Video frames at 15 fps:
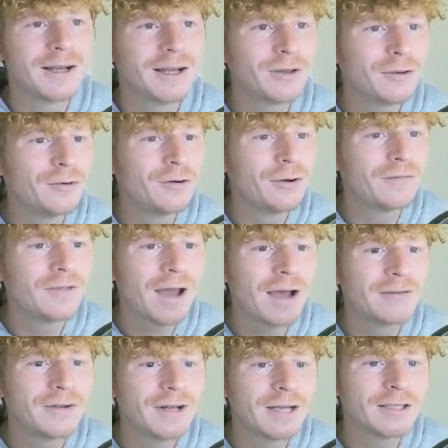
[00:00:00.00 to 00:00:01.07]
I do love the
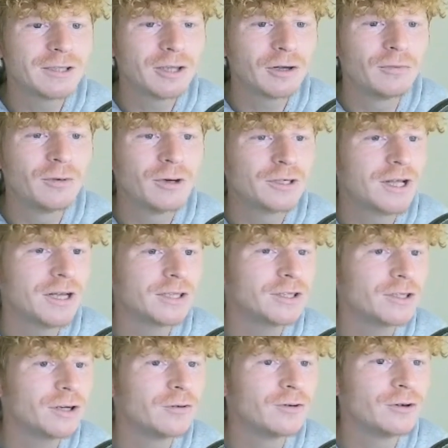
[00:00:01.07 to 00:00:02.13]
Ivy deck so much. They're
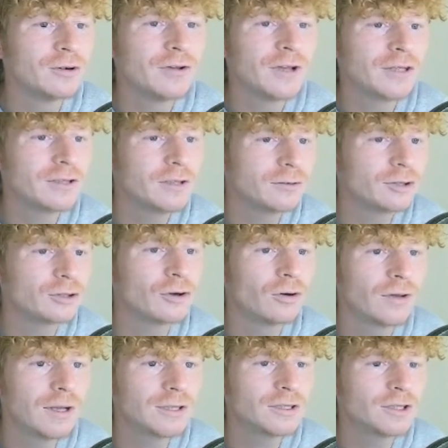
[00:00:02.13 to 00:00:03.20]
so good, they're so
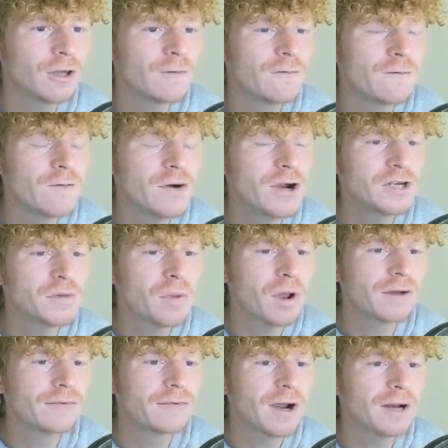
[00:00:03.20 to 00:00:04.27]
strong, they're so free to
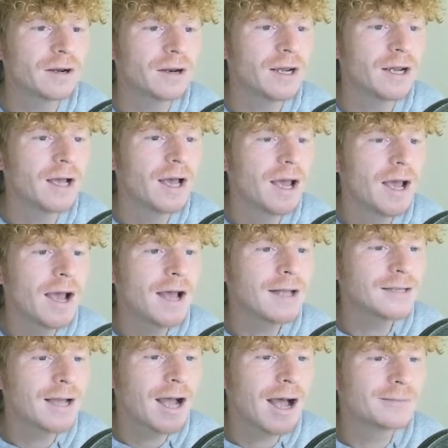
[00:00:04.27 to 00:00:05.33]
play friendly.
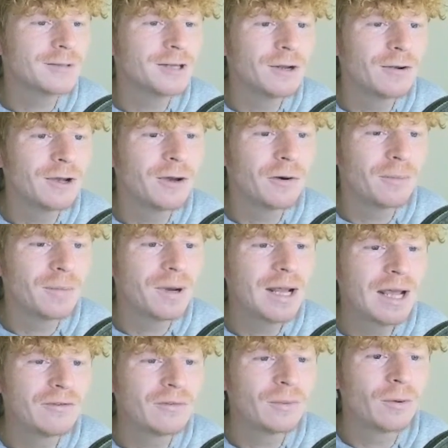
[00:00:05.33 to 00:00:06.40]
It's absolutely
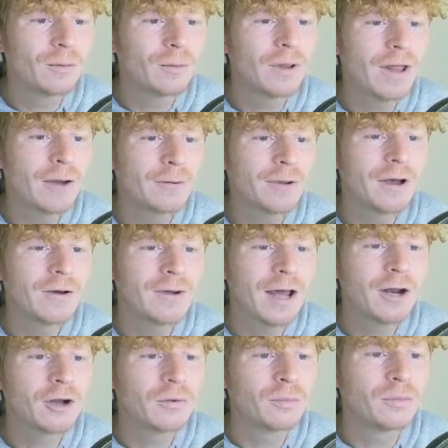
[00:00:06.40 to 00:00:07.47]
unbelievable. But there we go,
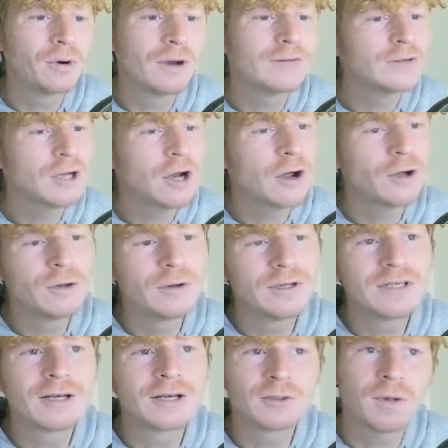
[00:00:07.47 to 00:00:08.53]
getting a couple more levels on our unit
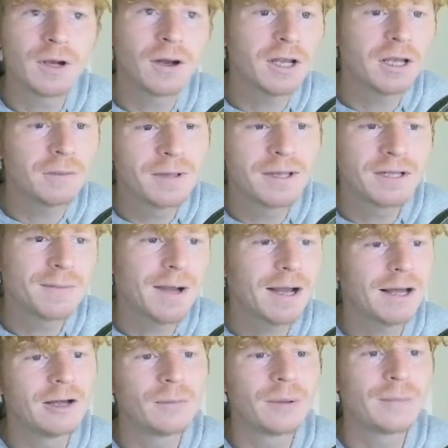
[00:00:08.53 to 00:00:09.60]
now so we are keeping things back a
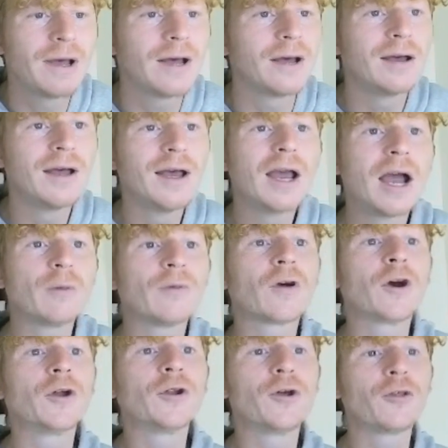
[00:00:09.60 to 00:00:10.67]
little bit better. And we've
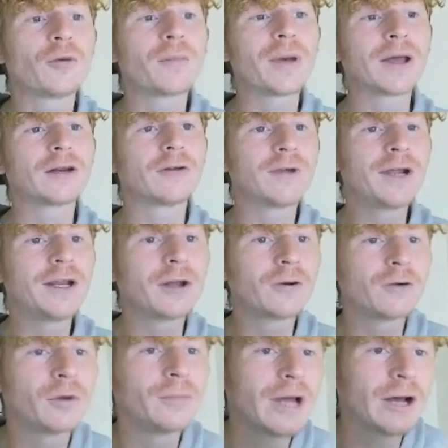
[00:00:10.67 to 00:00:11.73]
got another Bedlarino
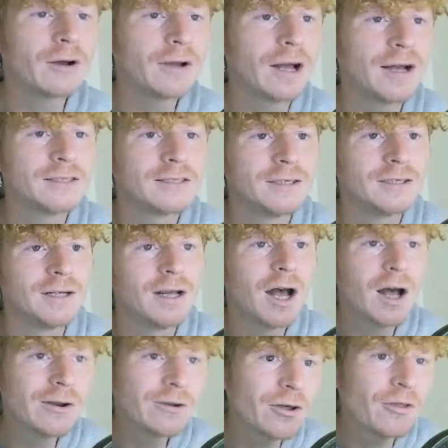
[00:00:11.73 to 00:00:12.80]
coming out guys.
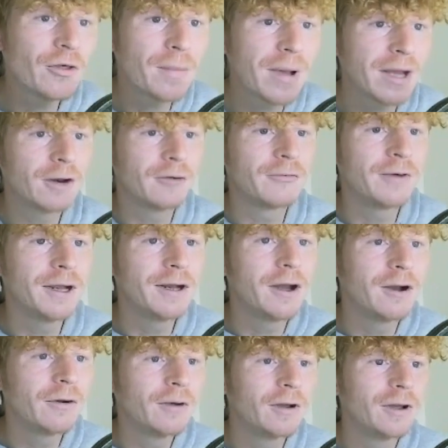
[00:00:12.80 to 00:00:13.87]
Another
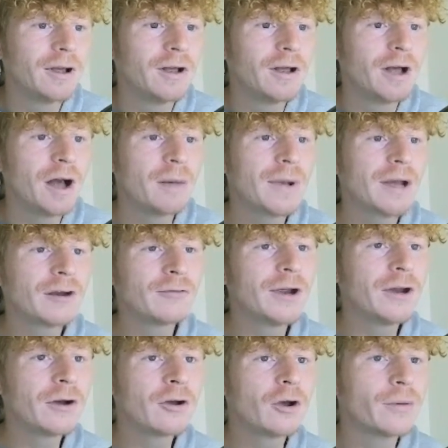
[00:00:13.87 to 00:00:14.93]
Bedlarino. A
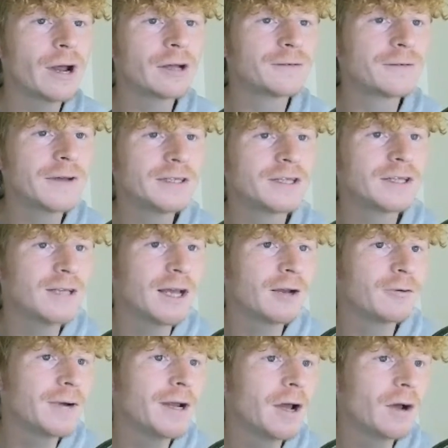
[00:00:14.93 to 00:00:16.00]
Bedlarino coming out to face this
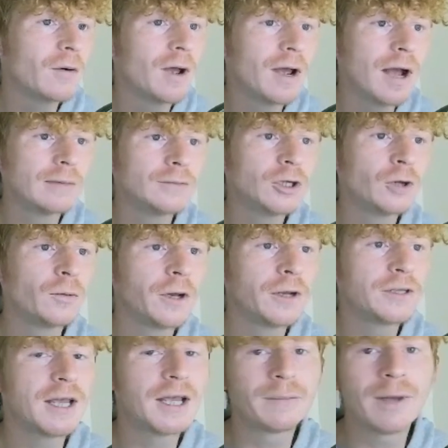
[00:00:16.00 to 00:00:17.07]
Edarino. I'm sure we're going
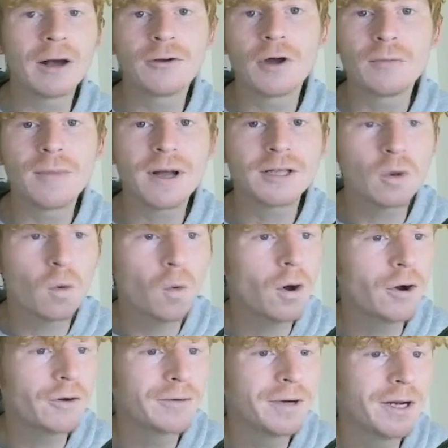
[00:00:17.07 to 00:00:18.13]
to take him out no matter
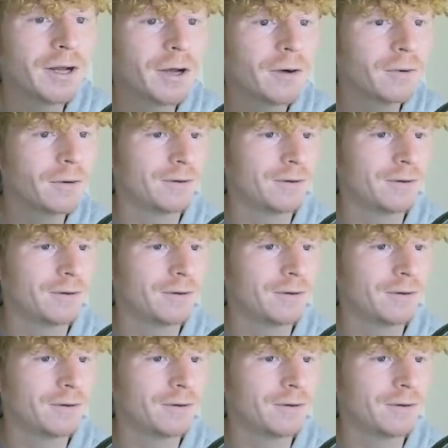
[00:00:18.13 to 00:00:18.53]
what, Arino.